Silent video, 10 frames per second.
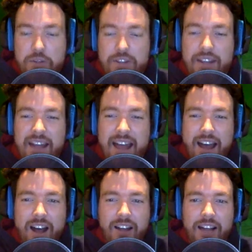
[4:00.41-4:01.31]
that
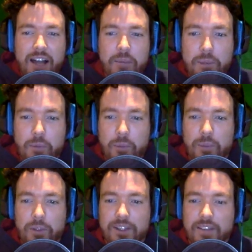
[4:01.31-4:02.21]
a lot of people were
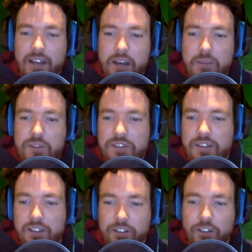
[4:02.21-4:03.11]
putting in the comments,
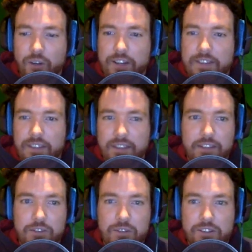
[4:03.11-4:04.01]
another great thing,
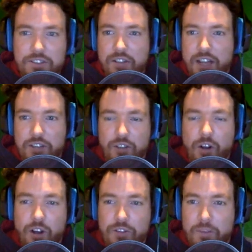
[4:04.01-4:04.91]
you guys are
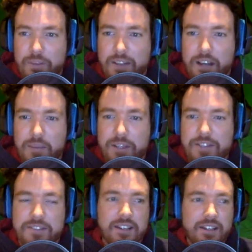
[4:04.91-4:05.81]
awesome in the
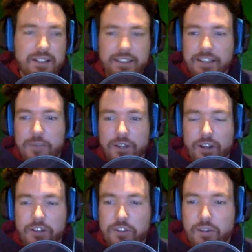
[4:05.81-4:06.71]
comments, giving me
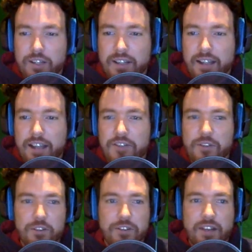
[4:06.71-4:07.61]
all these great
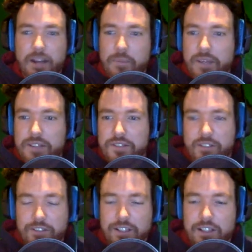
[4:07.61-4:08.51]
answers that I miss in
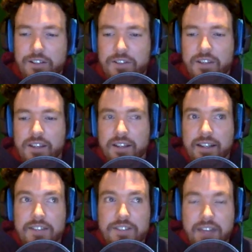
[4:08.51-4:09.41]
the videos,
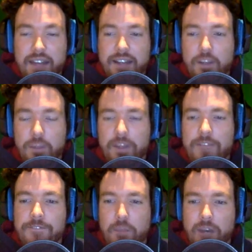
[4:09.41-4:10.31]
is that it could be a
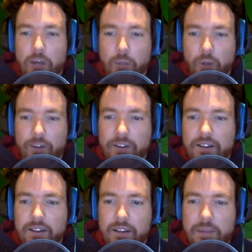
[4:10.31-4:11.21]
female molder.
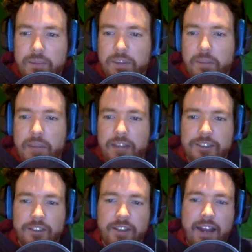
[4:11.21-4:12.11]
And maybe the
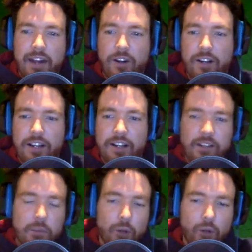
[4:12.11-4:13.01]
males are the hairy,
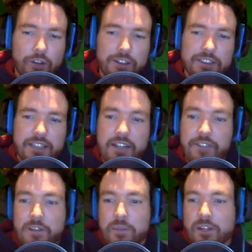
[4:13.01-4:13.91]
ugly molders, and the
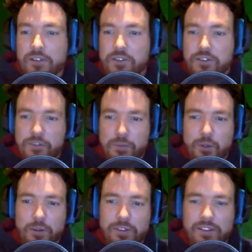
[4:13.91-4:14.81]
females are the smooth